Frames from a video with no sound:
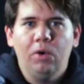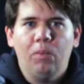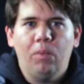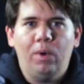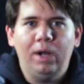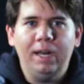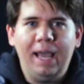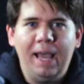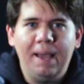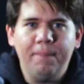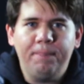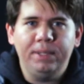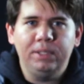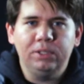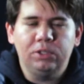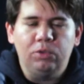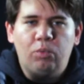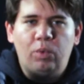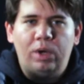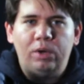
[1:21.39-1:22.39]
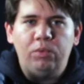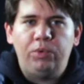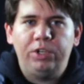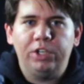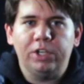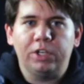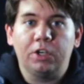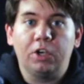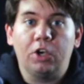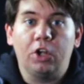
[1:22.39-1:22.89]
What happens when
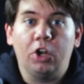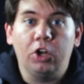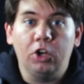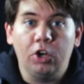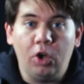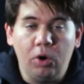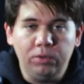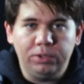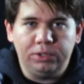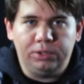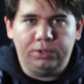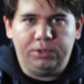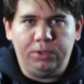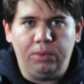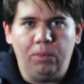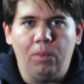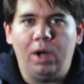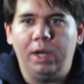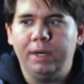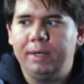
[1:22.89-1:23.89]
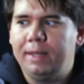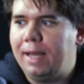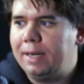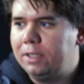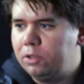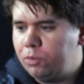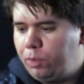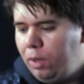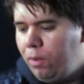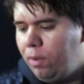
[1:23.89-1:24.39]
we are close to 1? That
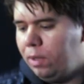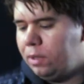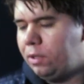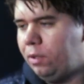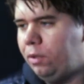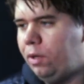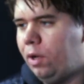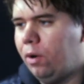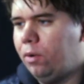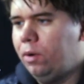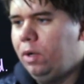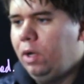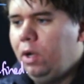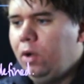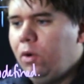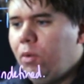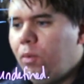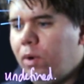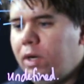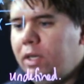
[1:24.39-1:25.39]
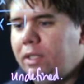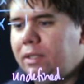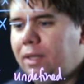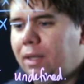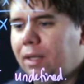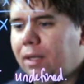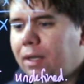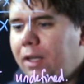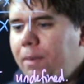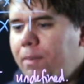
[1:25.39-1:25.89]
is, we want to know what is
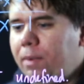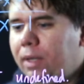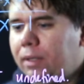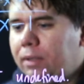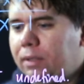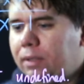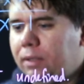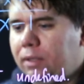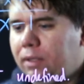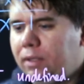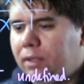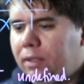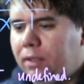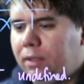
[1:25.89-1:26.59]
the limit